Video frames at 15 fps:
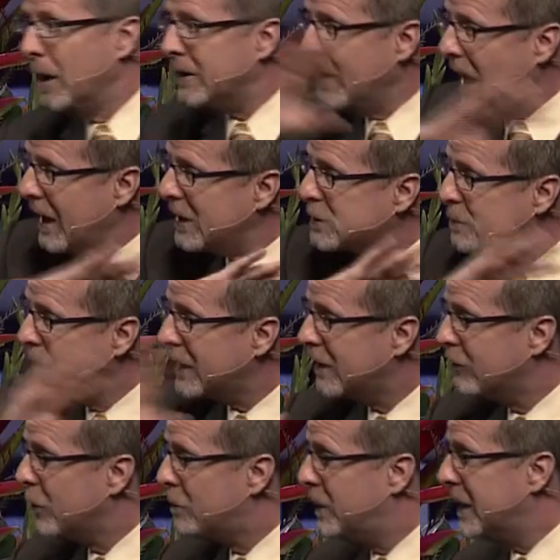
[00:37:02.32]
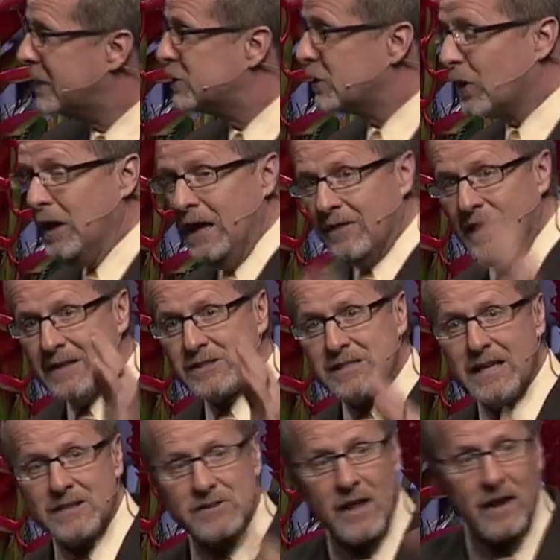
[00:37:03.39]
but not as big of a picture that
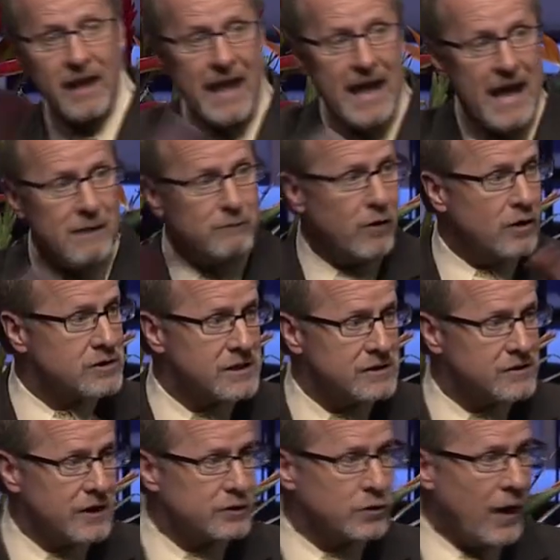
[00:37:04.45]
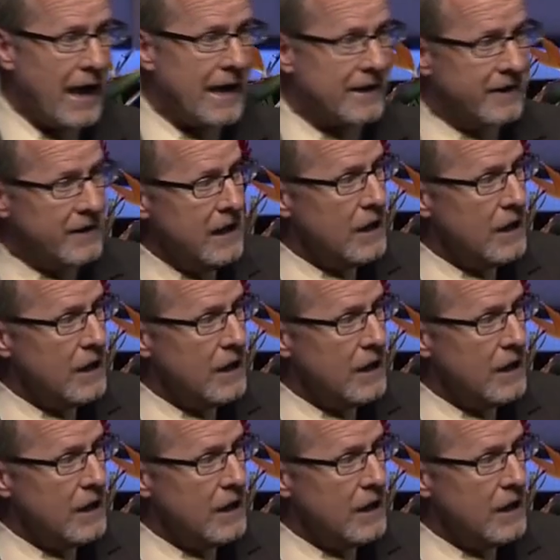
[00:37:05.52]
says the lamb versus the dragon.